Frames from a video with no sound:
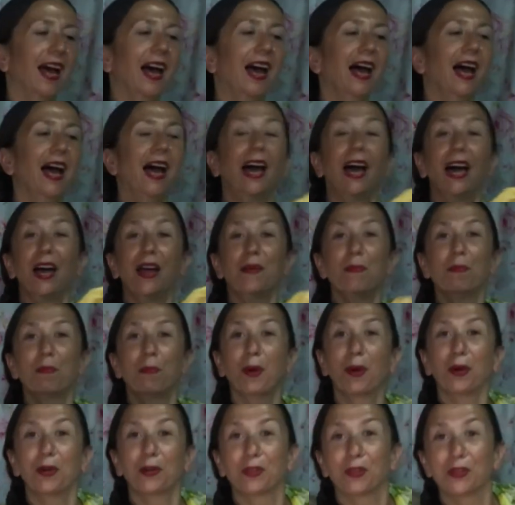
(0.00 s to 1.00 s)
And
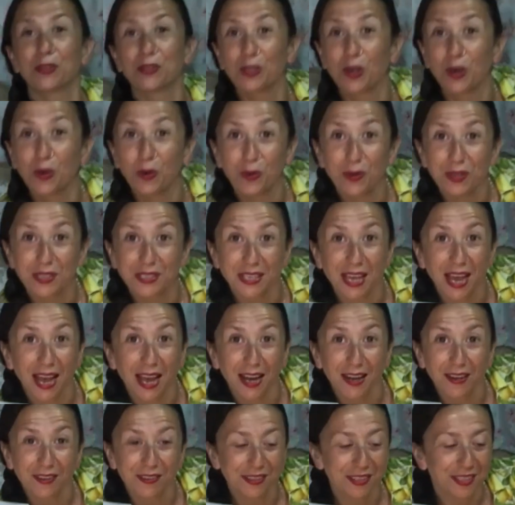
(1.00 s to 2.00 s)
poke those corners
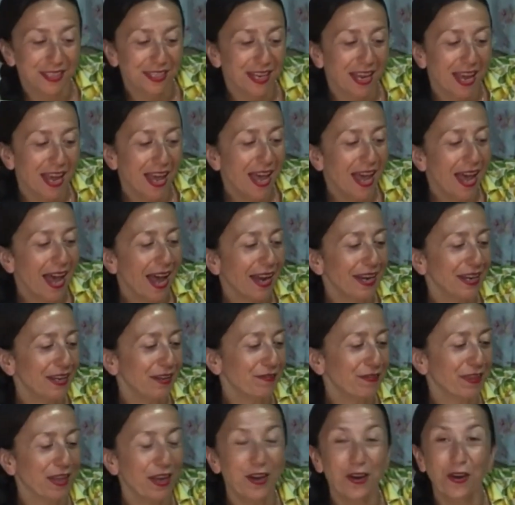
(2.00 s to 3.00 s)
out. And
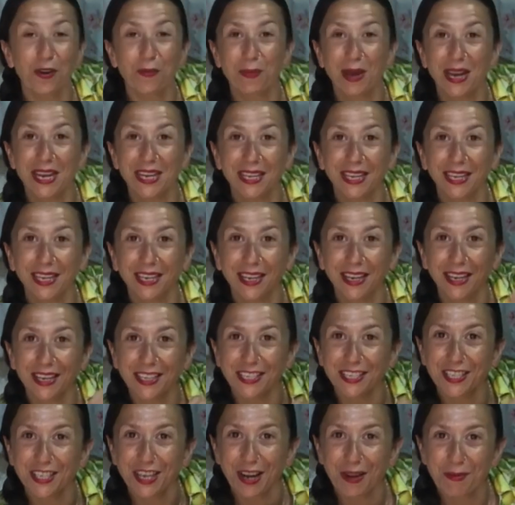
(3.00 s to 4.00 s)
if they're not making
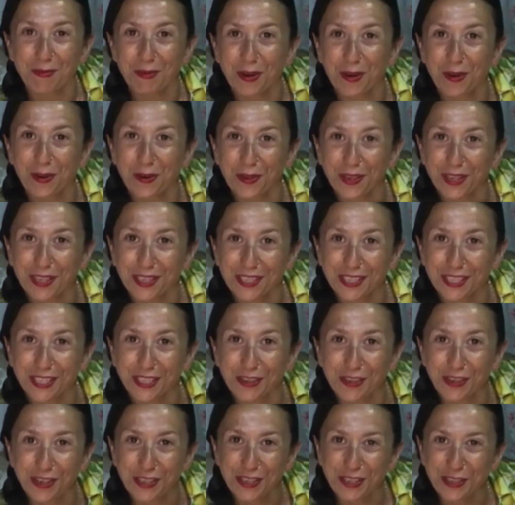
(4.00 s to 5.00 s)
nice sharp corners, you
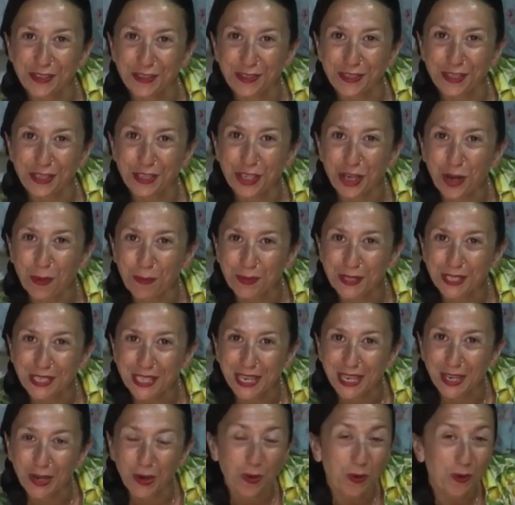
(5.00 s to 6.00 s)
could use a
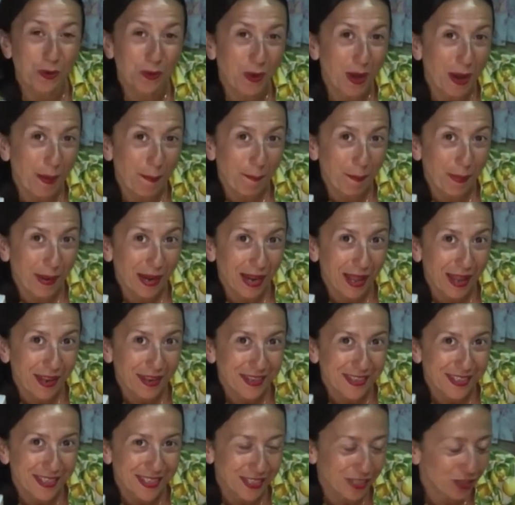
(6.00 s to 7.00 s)
chopstick or a
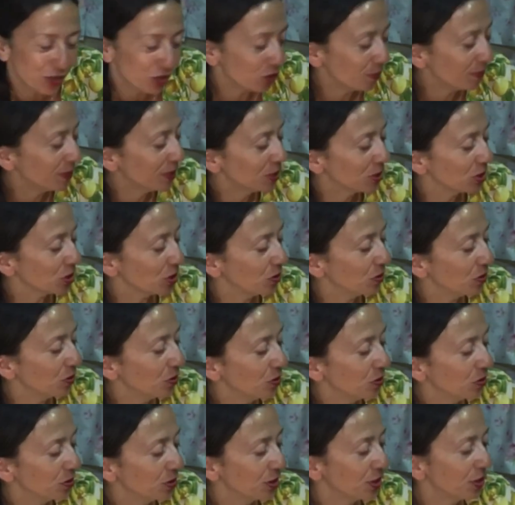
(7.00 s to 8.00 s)
blunt instrument. Don't
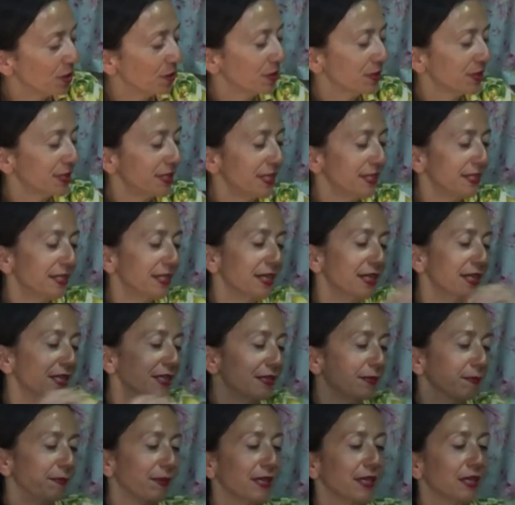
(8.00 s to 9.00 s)
use your
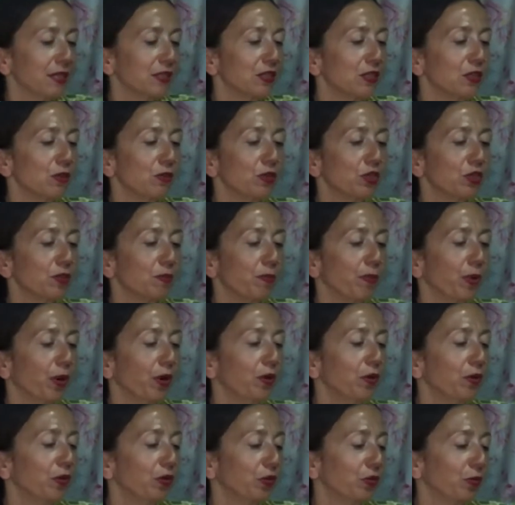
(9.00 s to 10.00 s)
scissors because you'll just
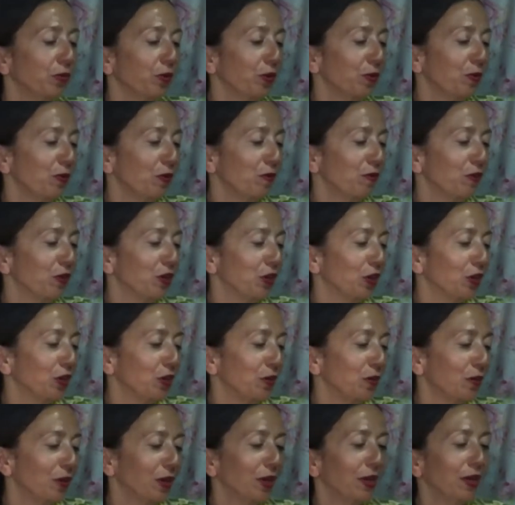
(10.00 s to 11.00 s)
poke through if you
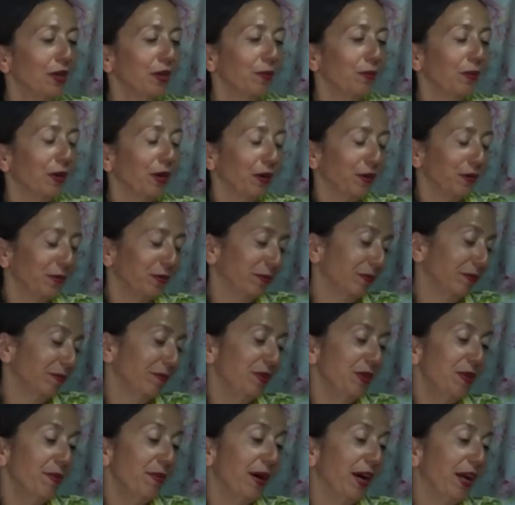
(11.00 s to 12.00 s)
do. Well,
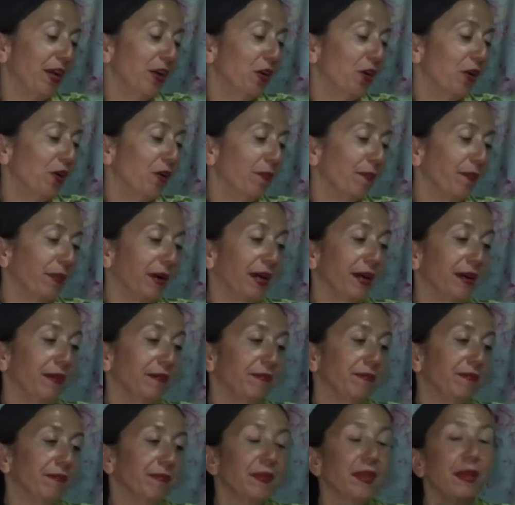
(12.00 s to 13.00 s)
you might not, but
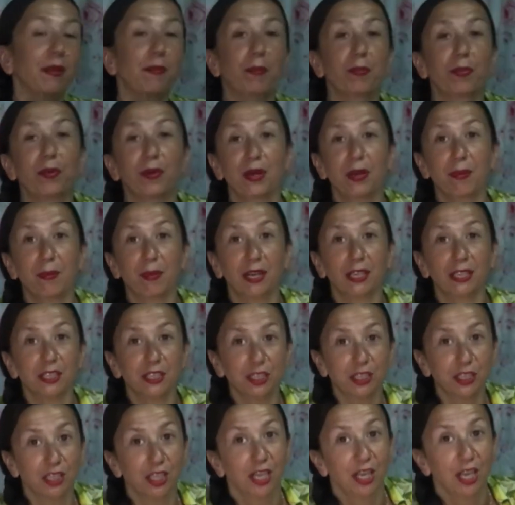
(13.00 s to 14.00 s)
pretty
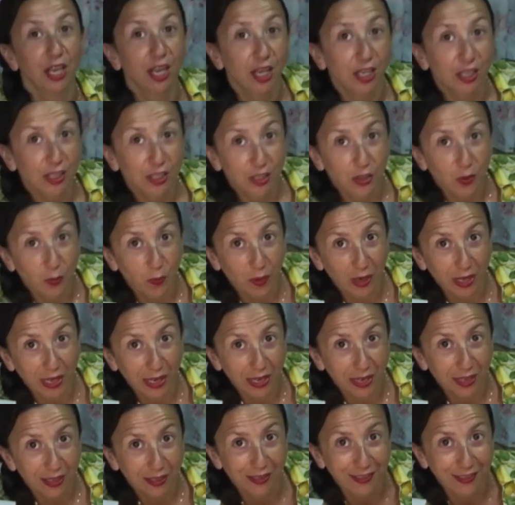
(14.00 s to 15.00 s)
much you will.